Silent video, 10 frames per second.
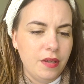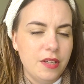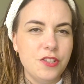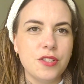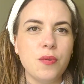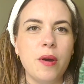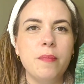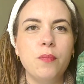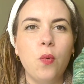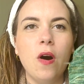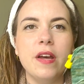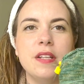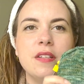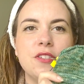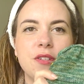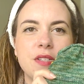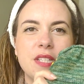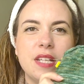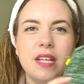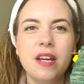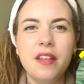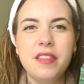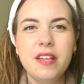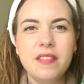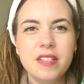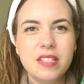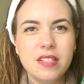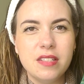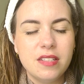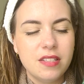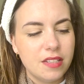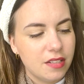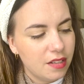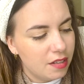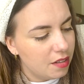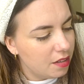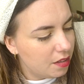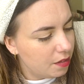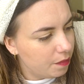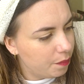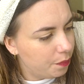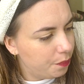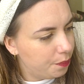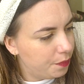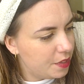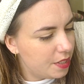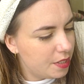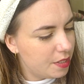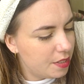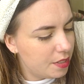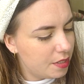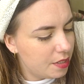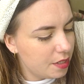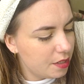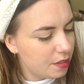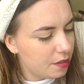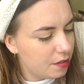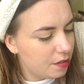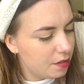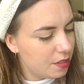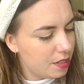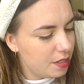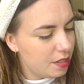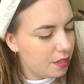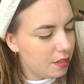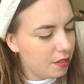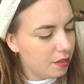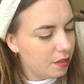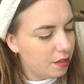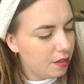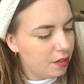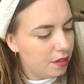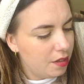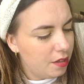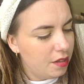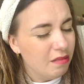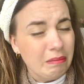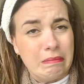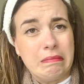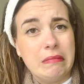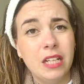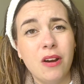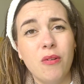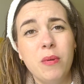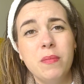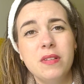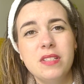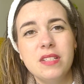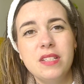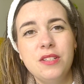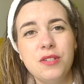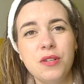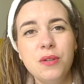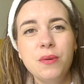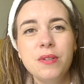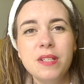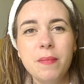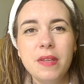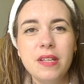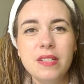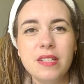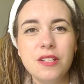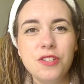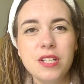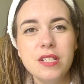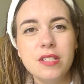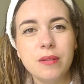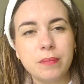it's just quite wide, as you can see. I think this is 60, I can't remember, 62 or something stitches